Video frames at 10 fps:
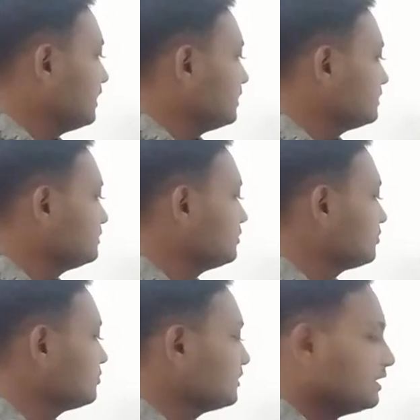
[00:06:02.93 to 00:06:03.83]
0 to
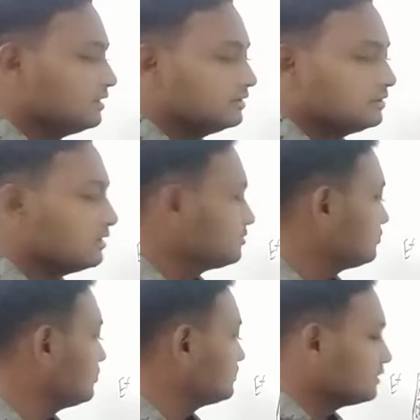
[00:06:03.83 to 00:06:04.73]
10, there are
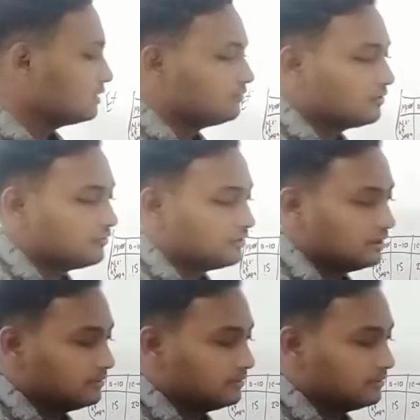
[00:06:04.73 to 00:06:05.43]
students are the 15.